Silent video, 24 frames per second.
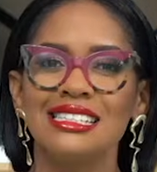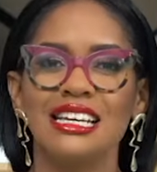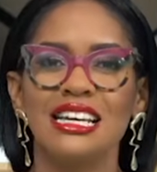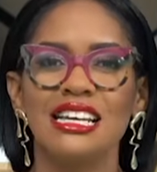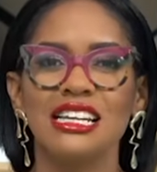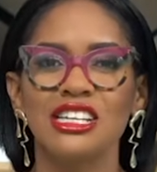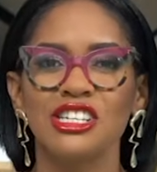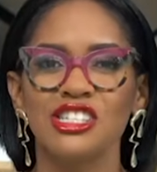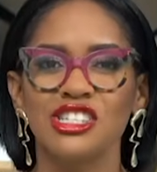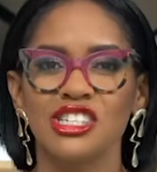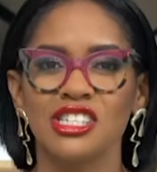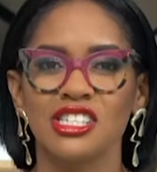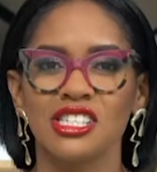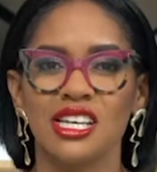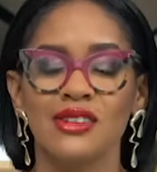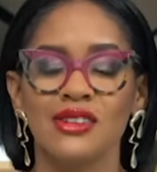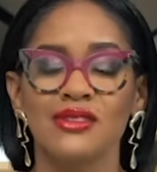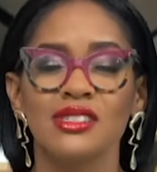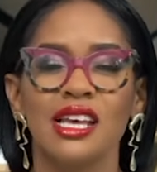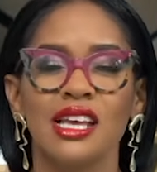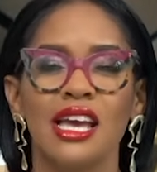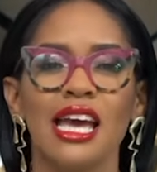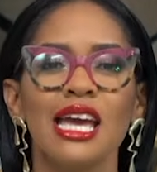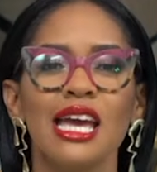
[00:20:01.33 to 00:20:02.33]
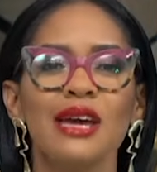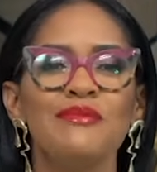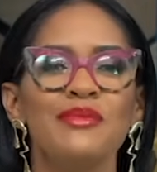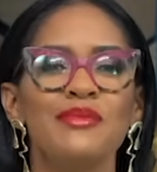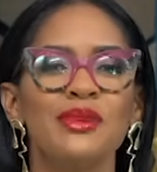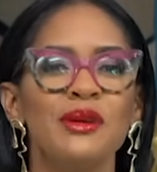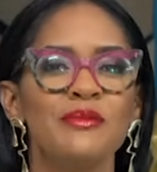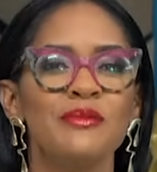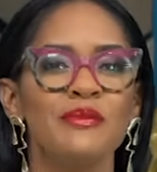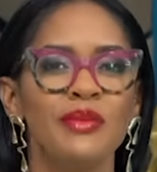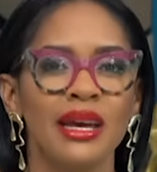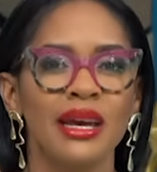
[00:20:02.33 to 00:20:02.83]
initiatives
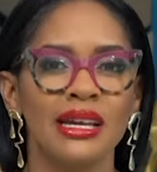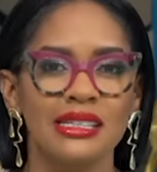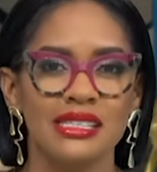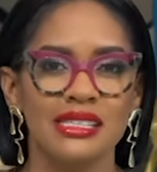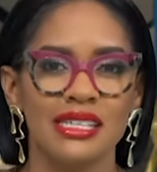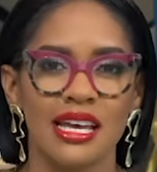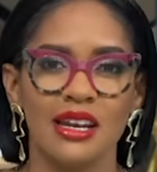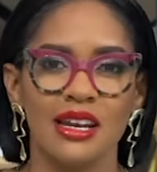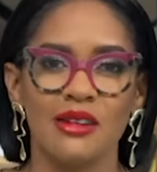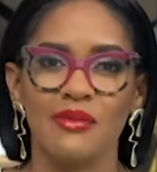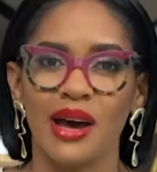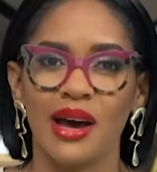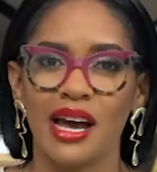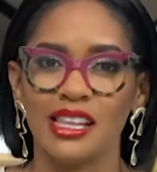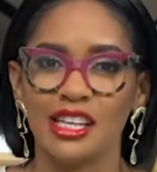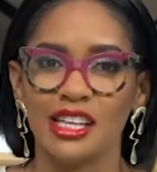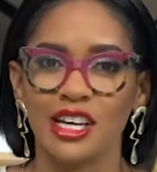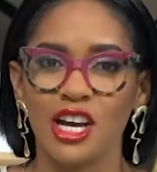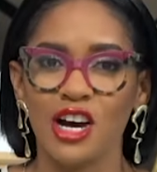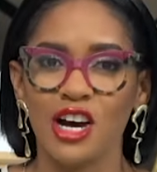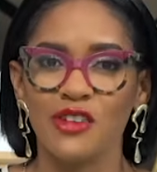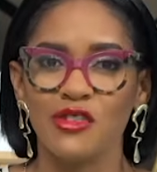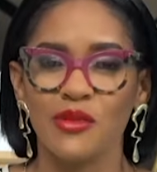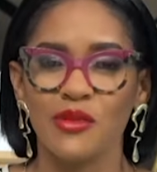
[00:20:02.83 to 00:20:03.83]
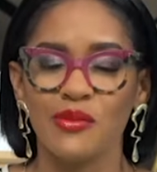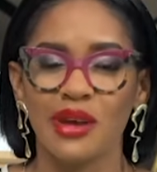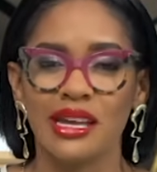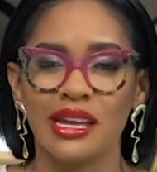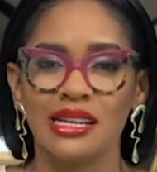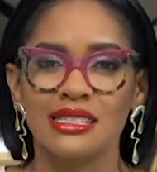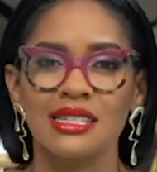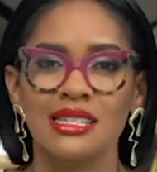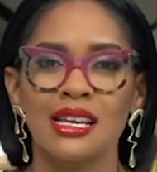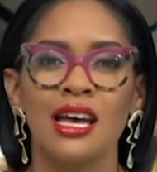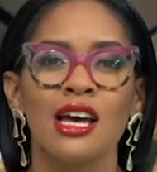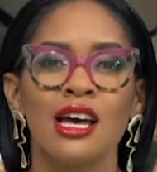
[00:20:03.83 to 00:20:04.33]
implemented by the government
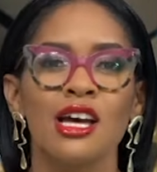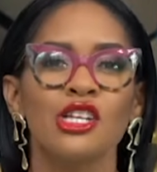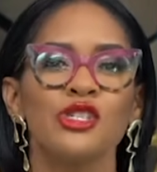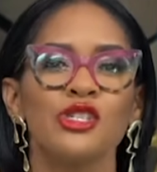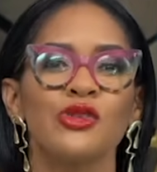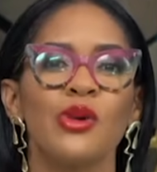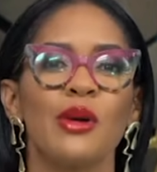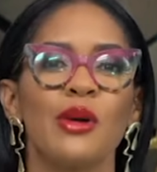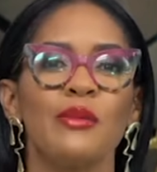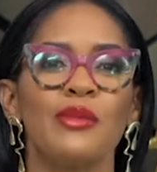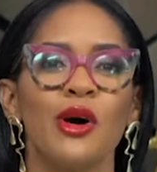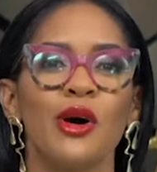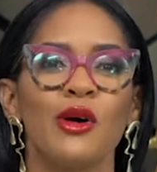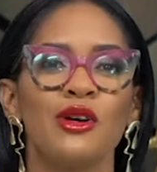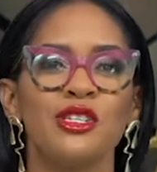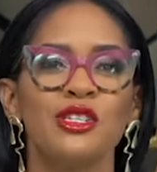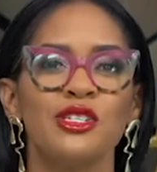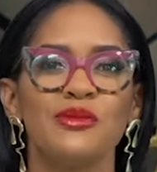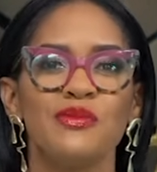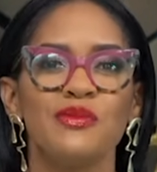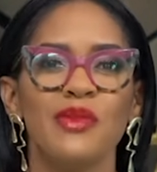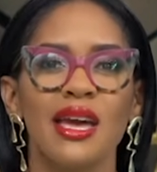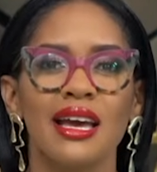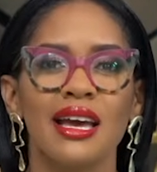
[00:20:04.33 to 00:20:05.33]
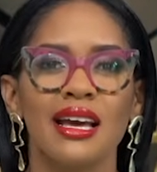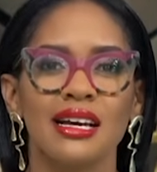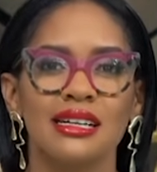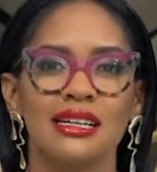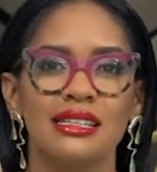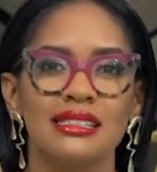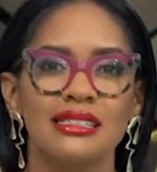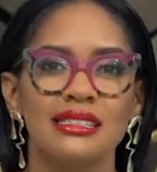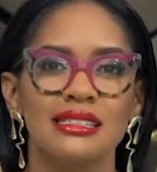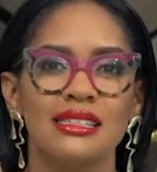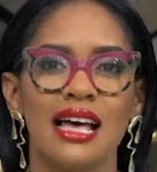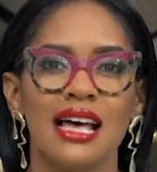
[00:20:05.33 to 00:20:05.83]
to empower
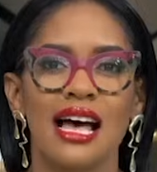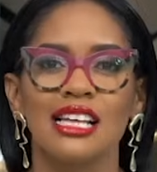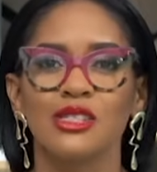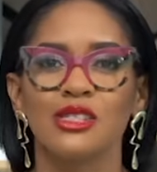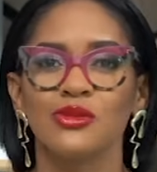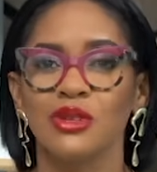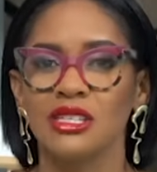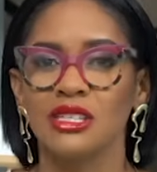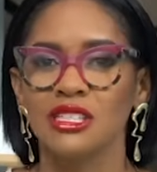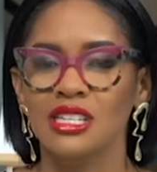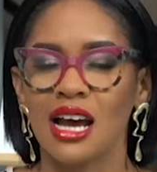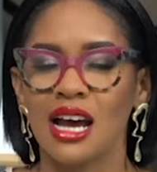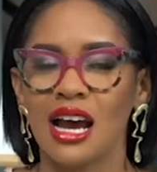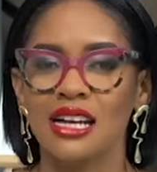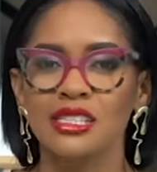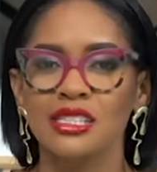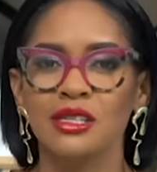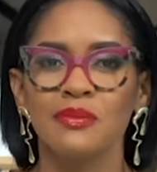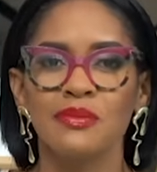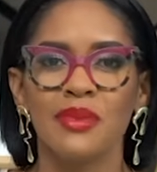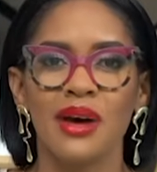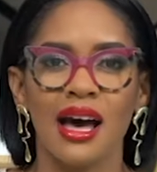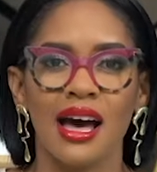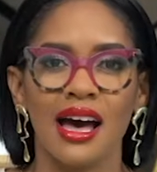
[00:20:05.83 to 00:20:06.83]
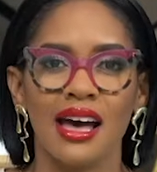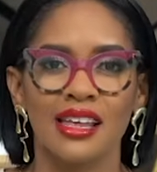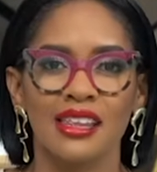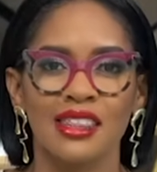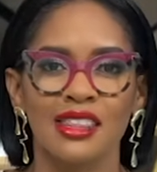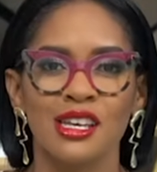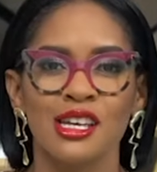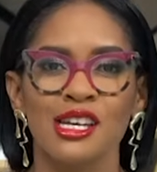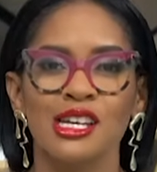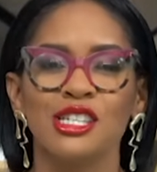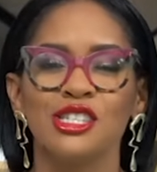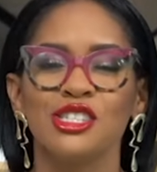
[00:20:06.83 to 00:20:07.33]
Jamaicans as we chart a path
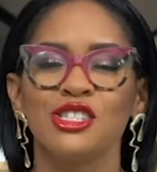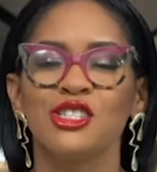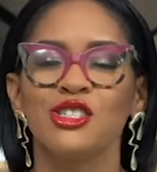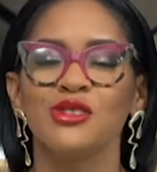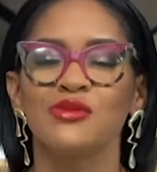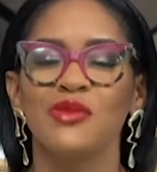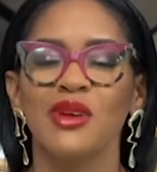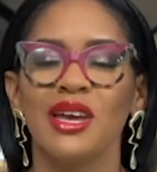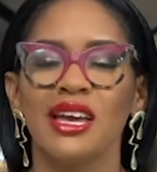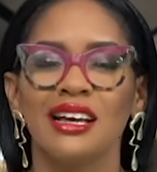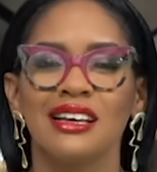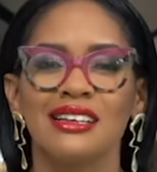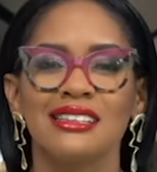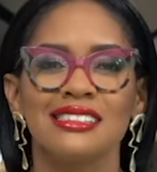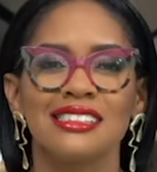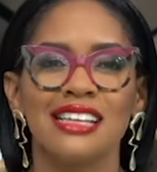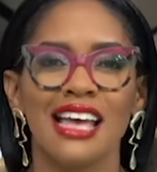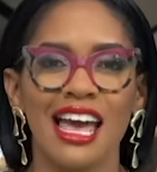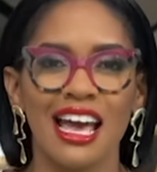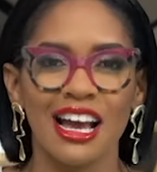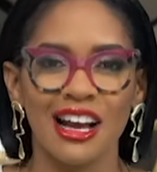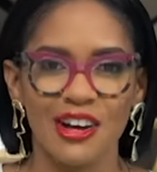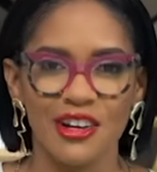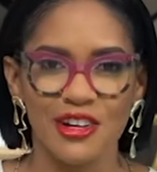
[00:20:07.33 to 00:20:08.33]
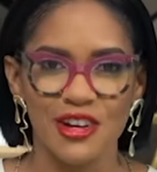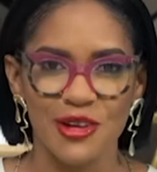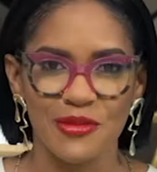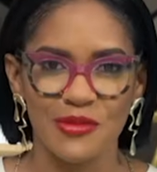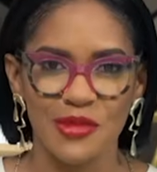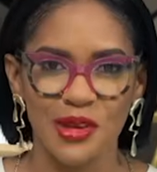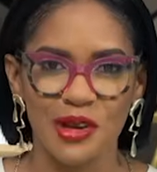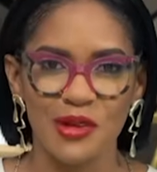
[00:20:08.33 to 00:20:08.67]
to Jamaica's economic